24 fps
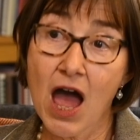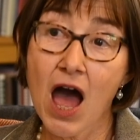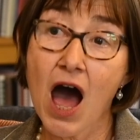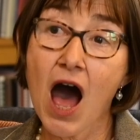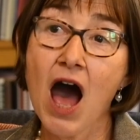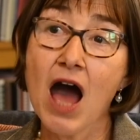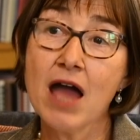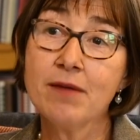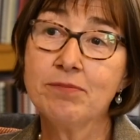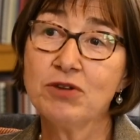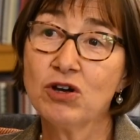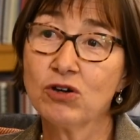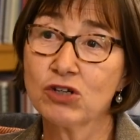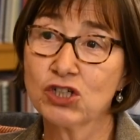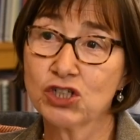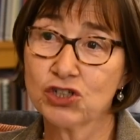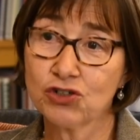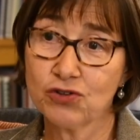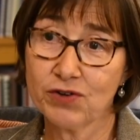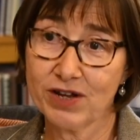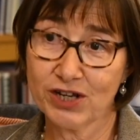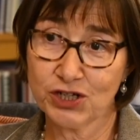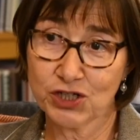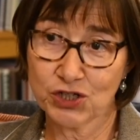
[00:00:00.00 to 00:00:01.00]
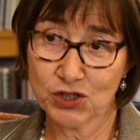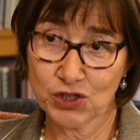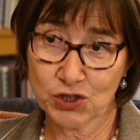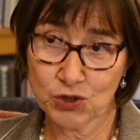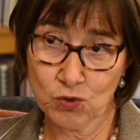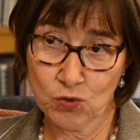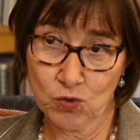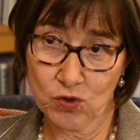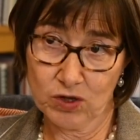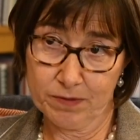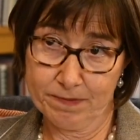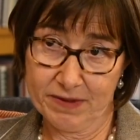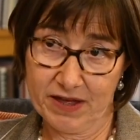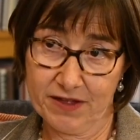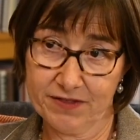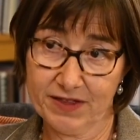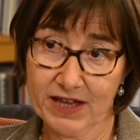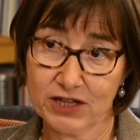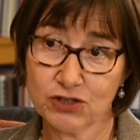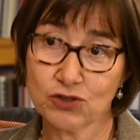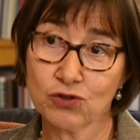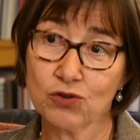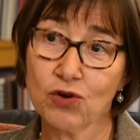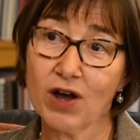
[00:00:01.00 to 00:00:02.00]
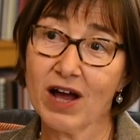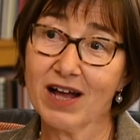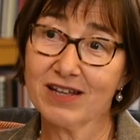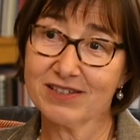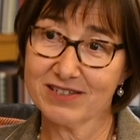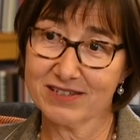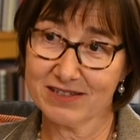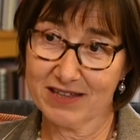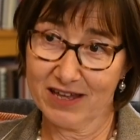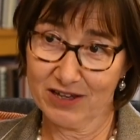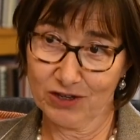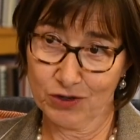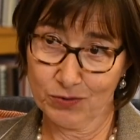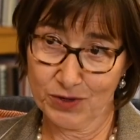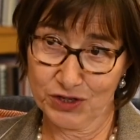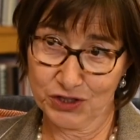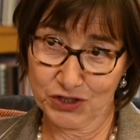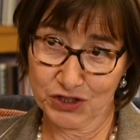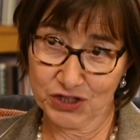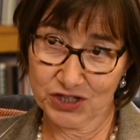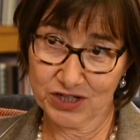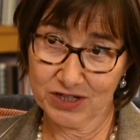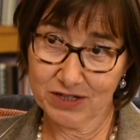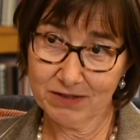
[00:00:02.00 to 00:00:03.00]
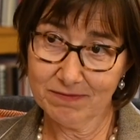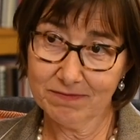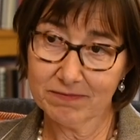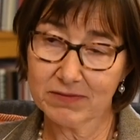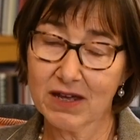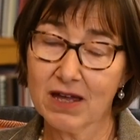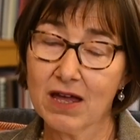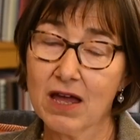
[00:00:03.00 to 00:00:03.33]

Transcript: I'm not sure I should talk about that or answer that question.